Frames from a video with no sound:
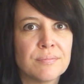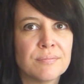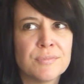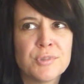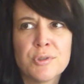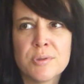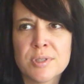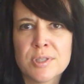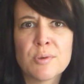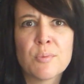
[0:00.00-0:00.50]

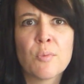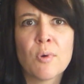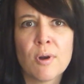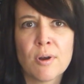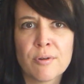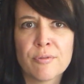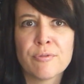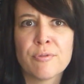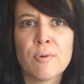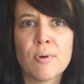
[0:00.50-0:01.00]
doing some
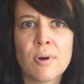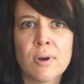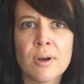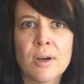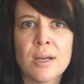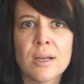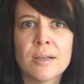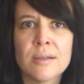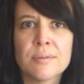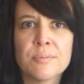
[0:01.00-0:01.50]
work for
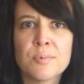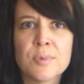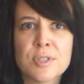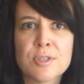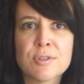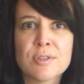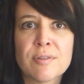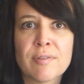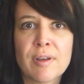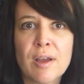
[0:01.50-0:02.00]
uh,
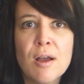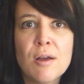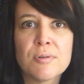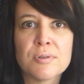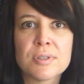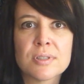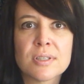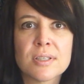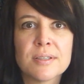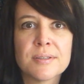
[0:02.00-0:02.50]
Wizards of the
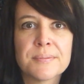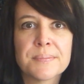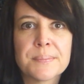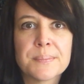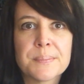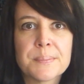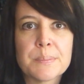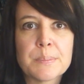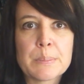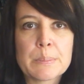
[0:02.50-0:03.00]
Coast.
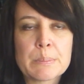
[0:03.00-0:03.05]
Hmm.